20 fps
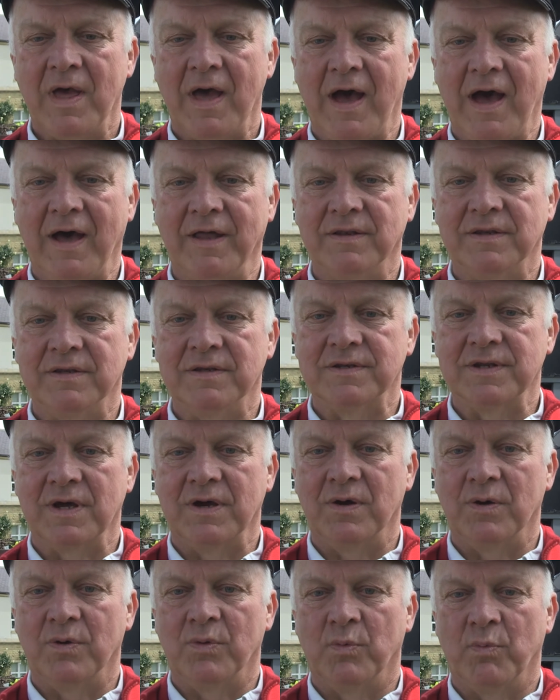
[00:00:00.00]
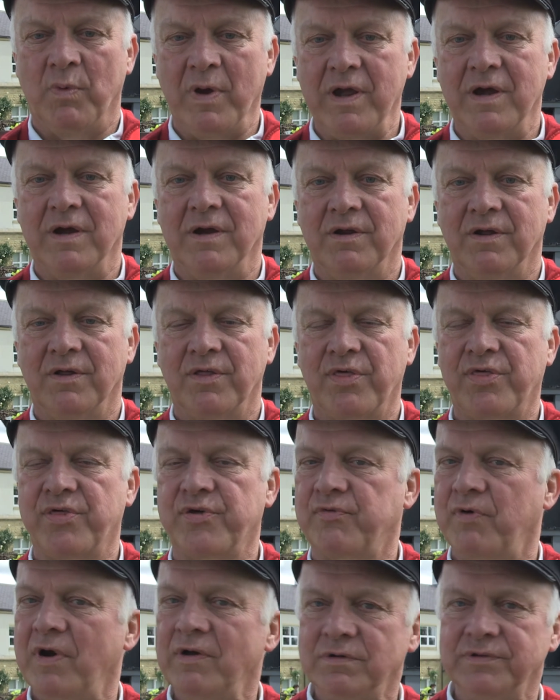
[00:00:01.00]
and we're
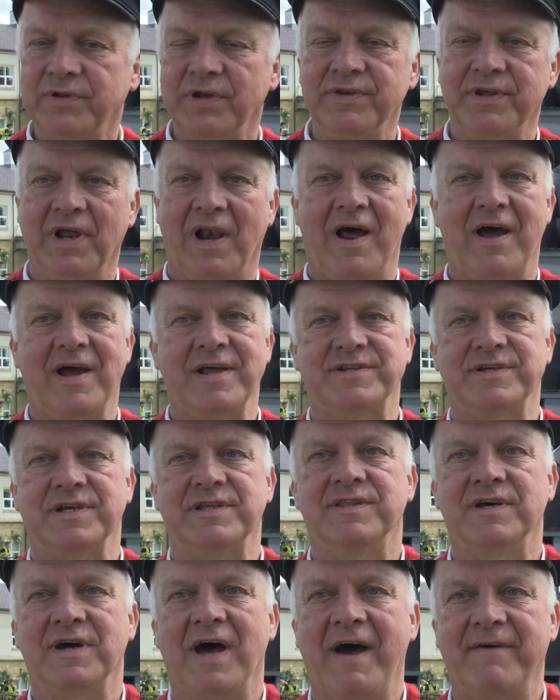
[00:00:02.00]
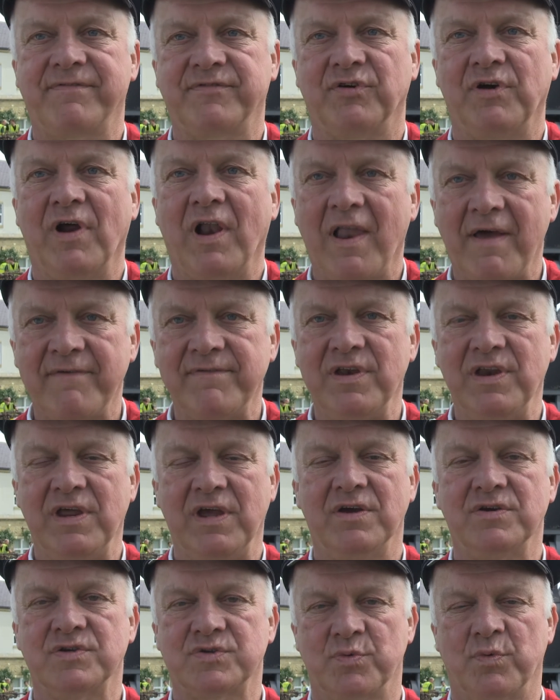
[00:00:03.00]
thrilled and delighted that after 11
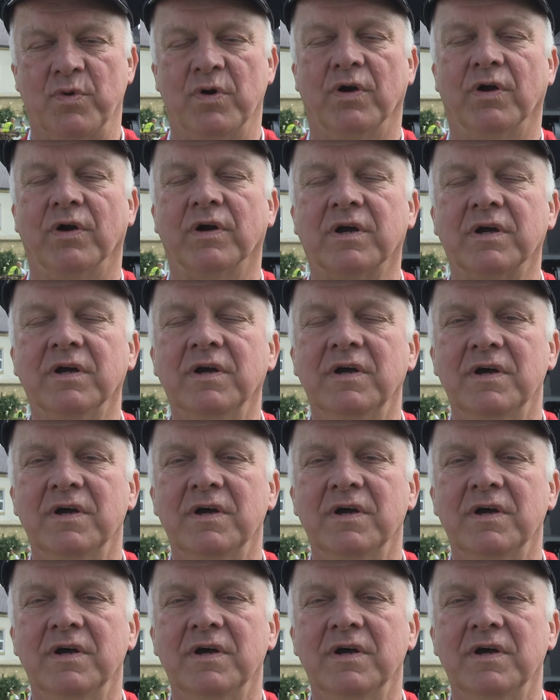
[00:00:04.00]
years work